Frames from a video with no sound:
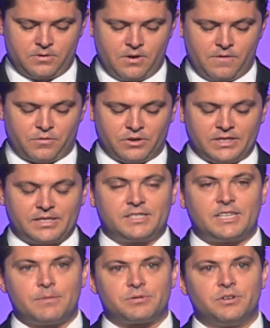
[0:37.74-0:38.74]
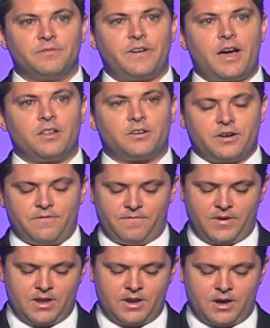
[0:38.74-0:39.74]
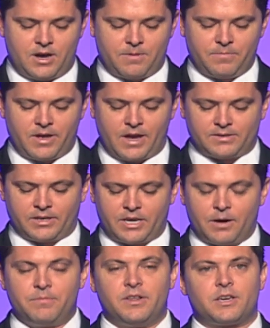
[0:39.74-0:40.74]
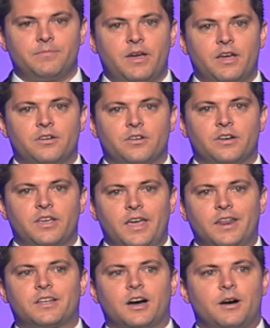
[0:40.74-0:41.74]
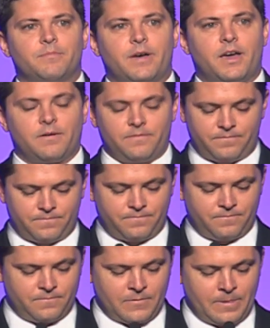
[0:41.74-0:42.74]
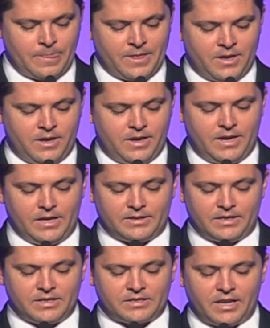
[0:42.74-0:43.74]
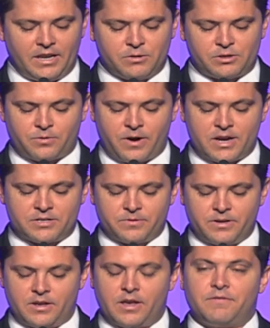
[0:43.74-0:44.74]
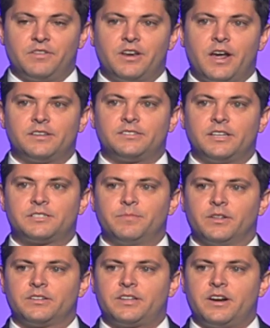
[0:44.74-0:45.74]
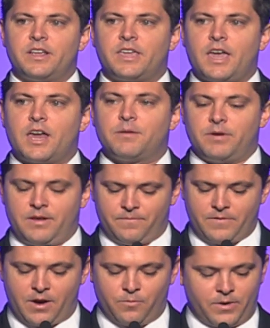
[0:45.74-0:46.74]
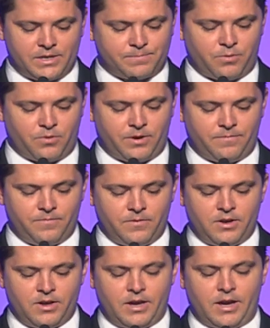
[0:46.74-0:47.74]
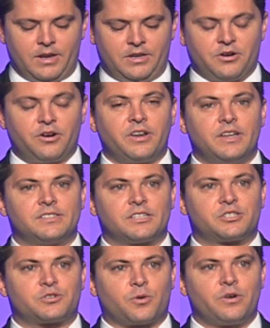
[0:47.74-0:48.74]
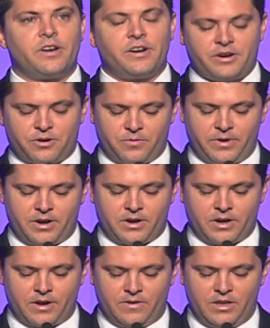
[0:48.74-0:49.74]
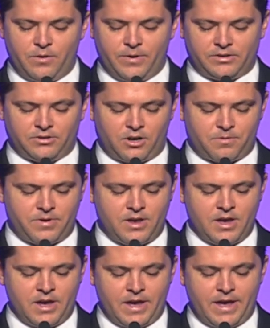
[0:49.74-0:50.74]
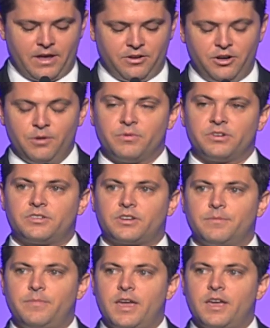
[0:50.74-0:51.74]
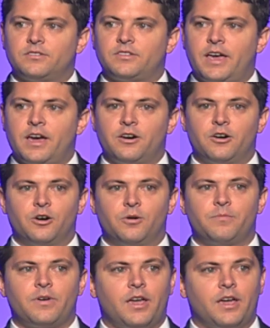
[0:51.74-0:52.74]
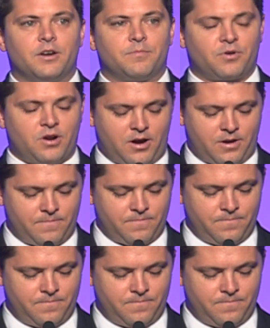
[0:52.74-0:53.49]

for his exceptional valor in Vietnam as a company commander in combat. He is a distinguished graduate of the United States Military Academy at West Point, and during his extraordinary career in the U.S. Army, held numerous commands at home and abroad.